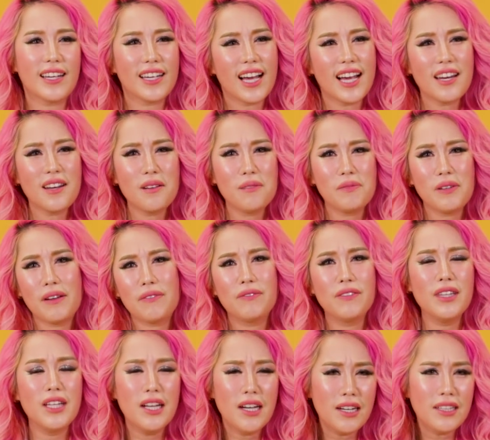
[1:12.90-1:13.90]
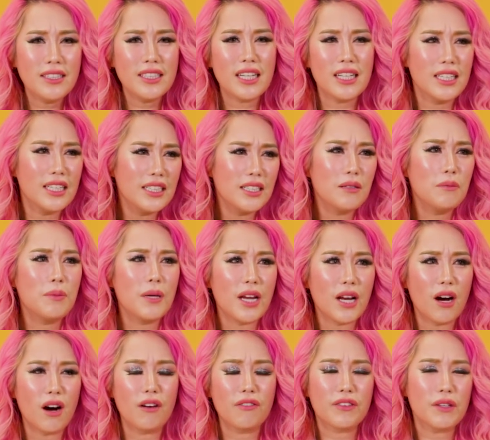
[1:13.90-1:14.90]
kind of have learned a little
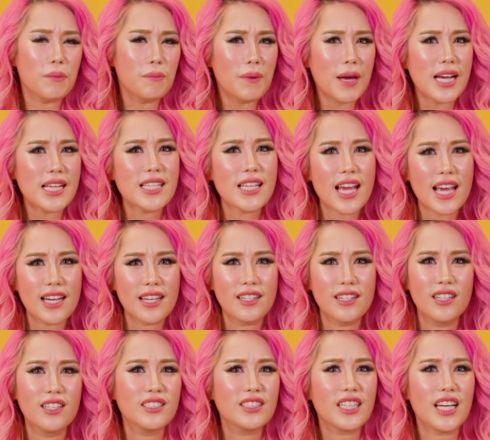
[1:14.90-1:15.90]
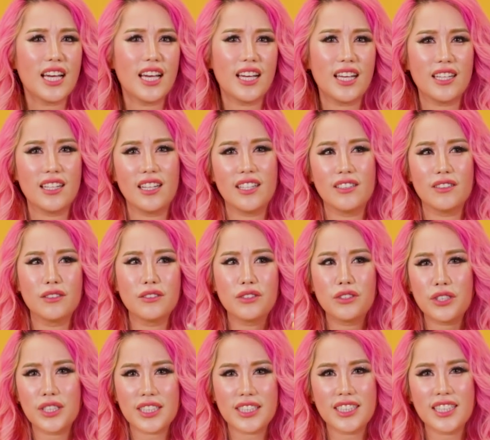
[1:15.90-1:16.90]
bit of the best angles and little
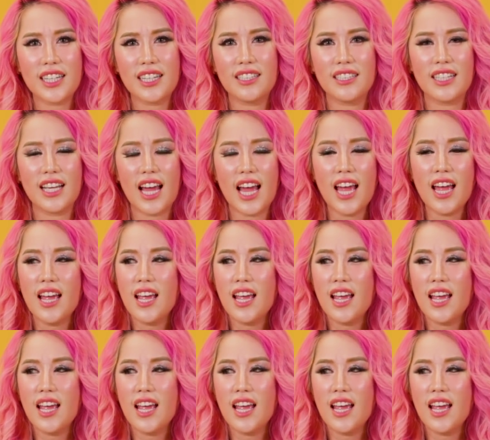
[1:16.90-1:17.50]
tricks here and there.